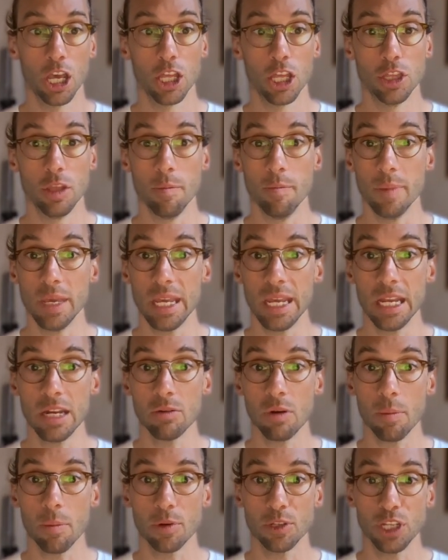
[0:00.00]
The mean
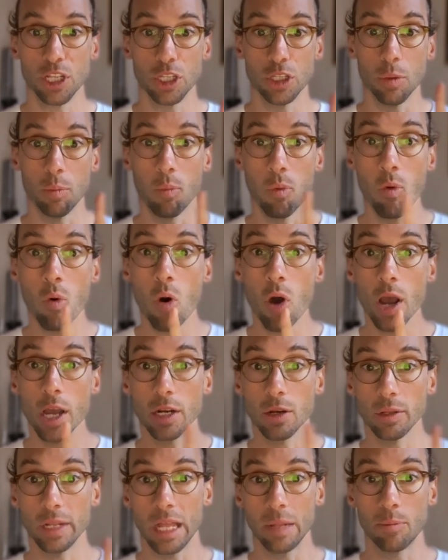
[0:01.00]
represents the point
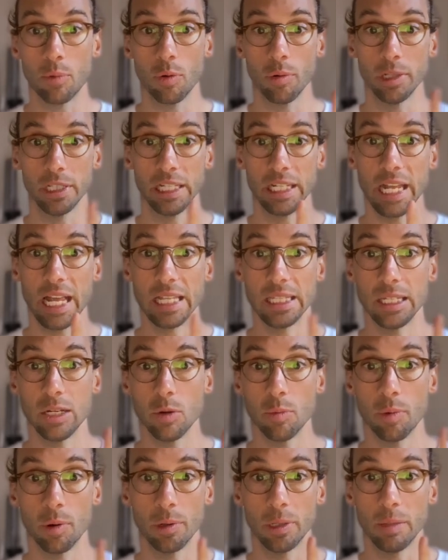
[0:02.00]
on that probability density or
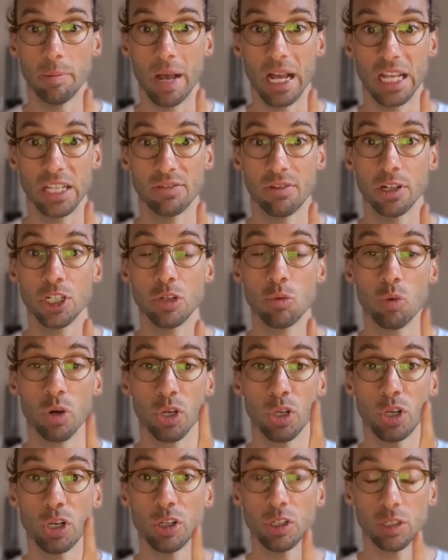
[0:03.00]
probability mass function where
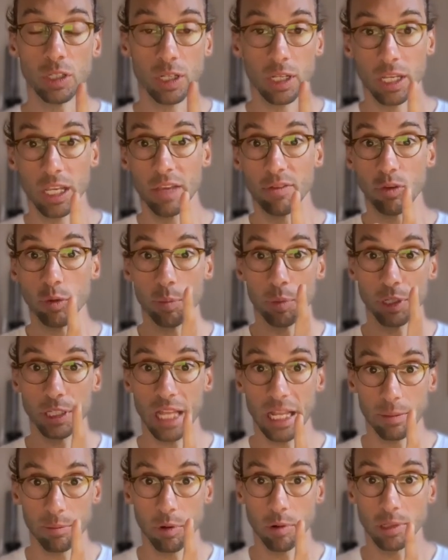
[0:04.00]
you could, if you put
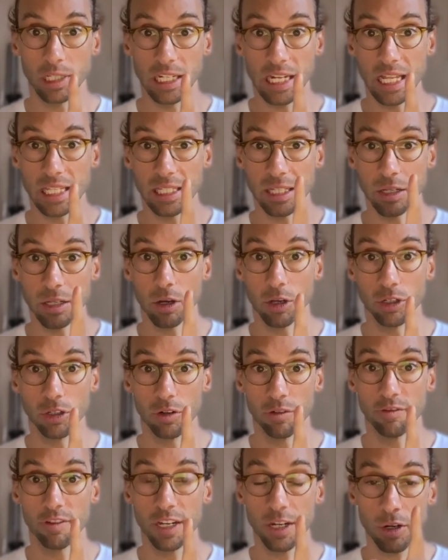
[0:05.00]
that probability density on your
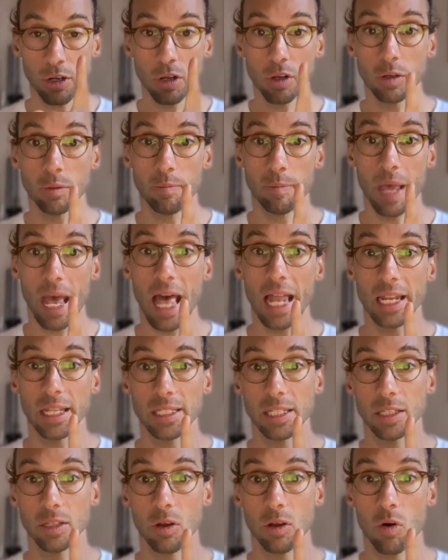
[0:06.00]
finger, you could balance
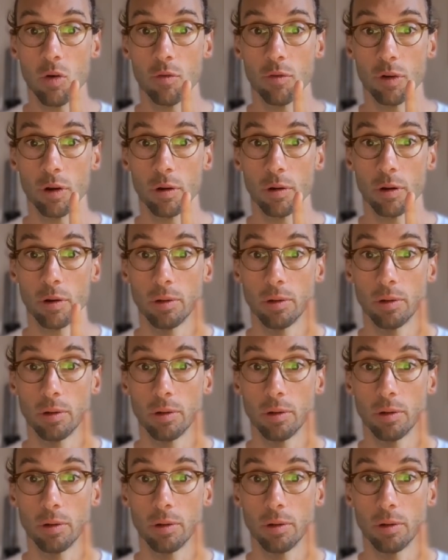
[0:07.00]
it over.